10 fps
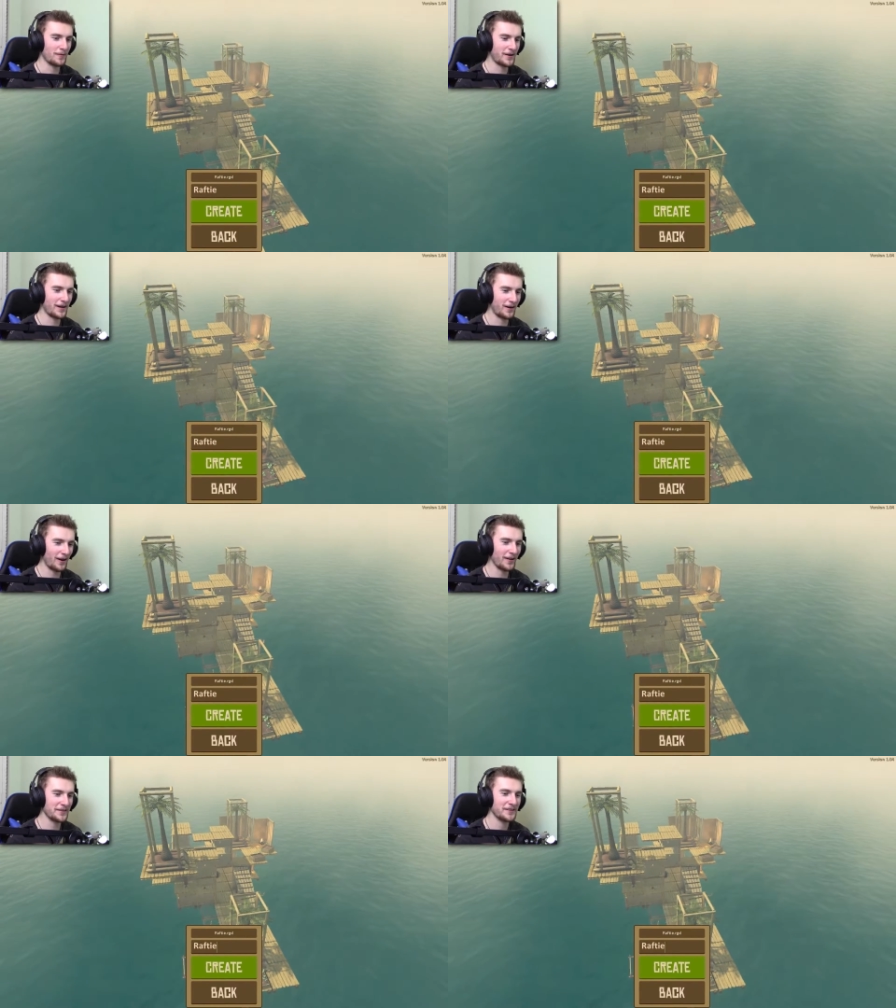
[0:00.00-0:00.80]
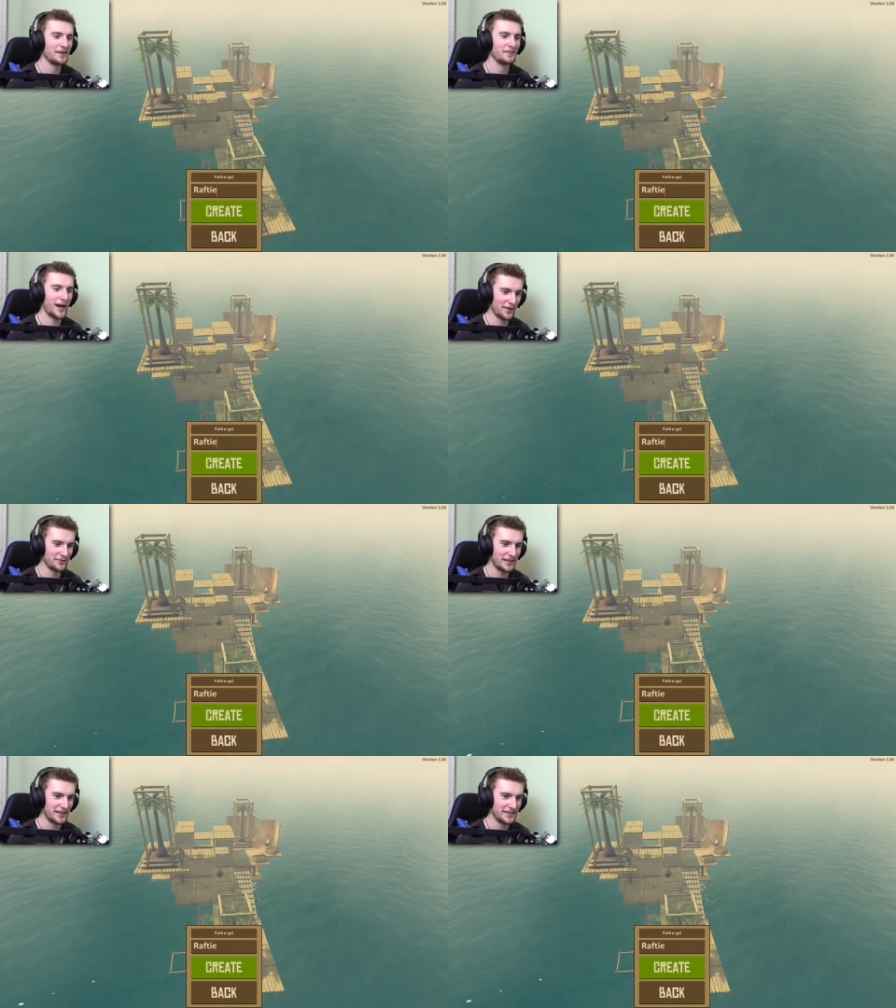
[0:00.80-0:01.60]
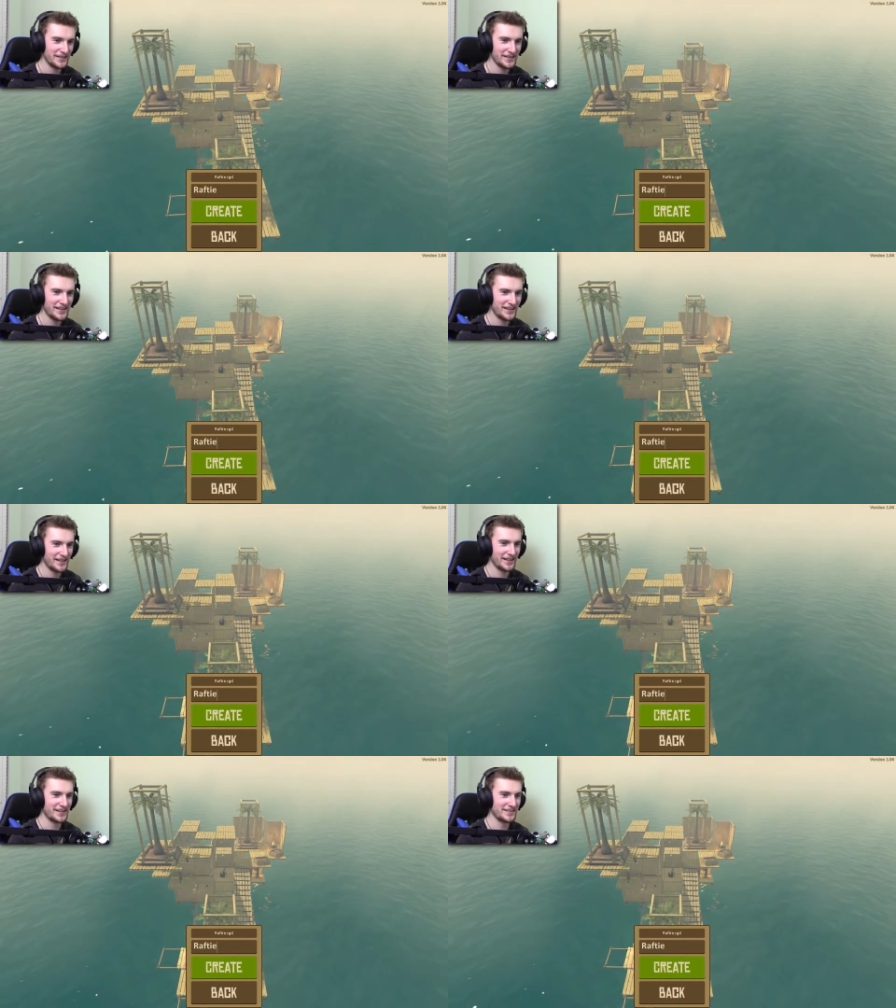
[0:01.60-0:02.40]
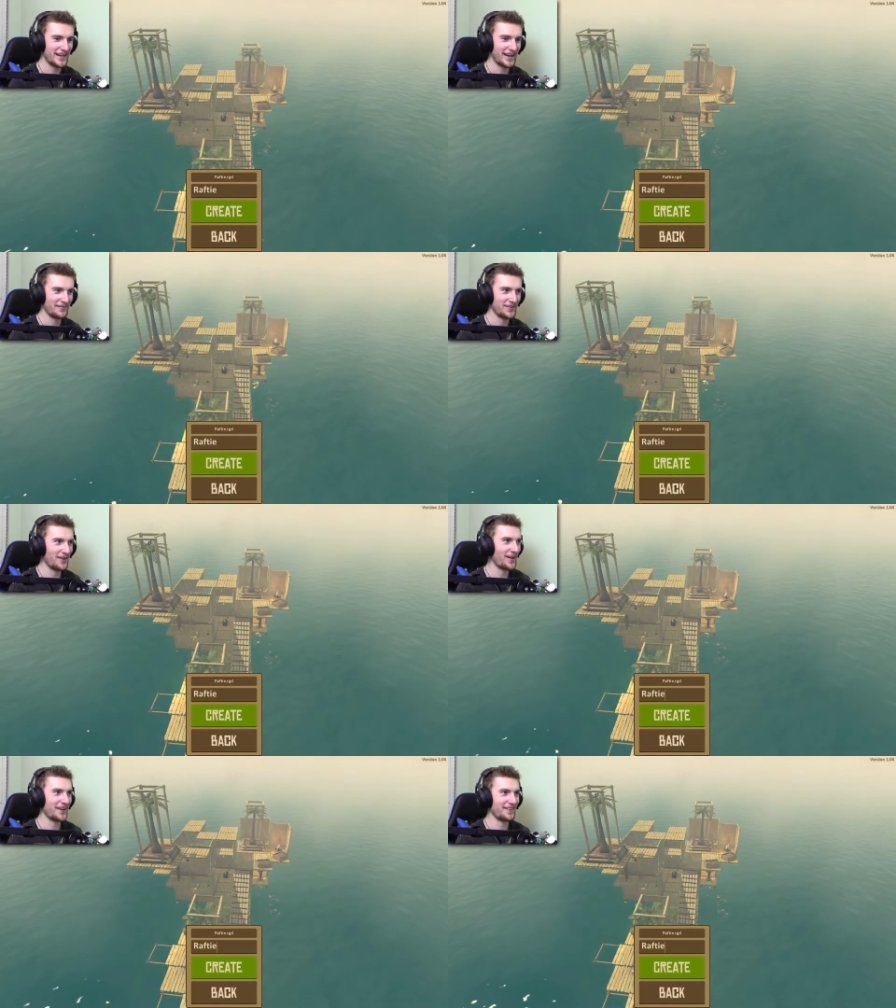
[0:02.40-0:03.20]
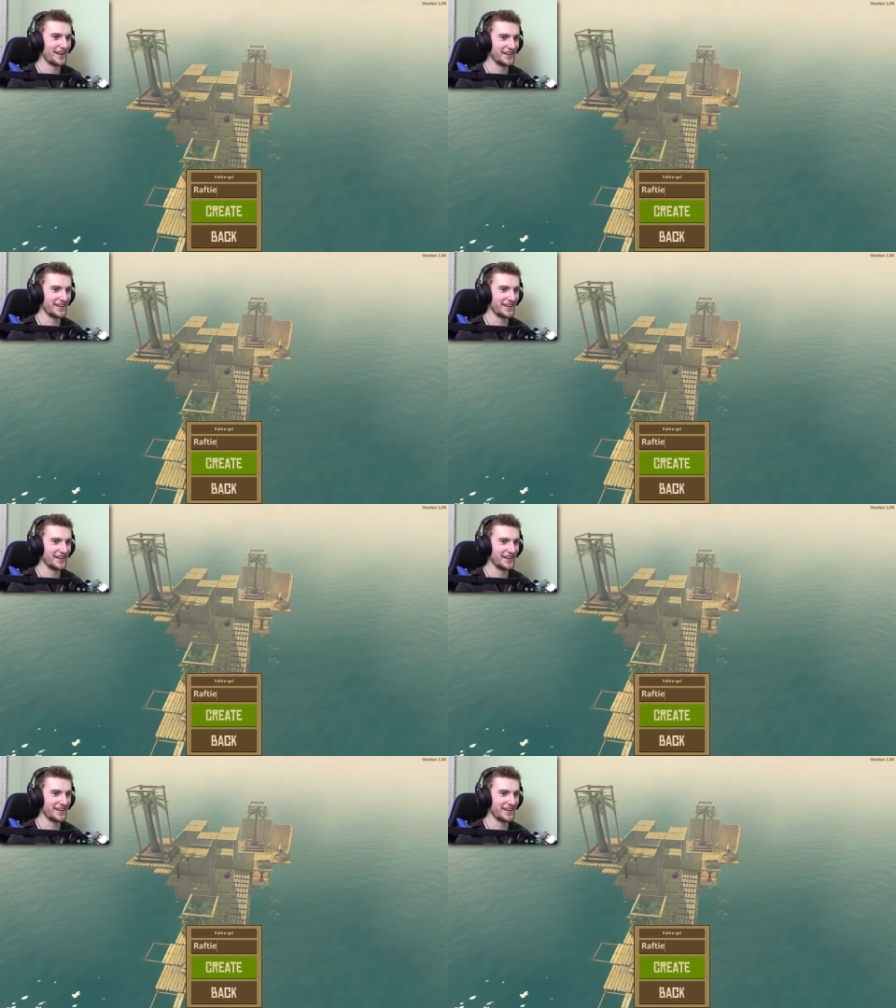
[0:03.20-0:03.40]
We're going to call it Rafty. Because I have no other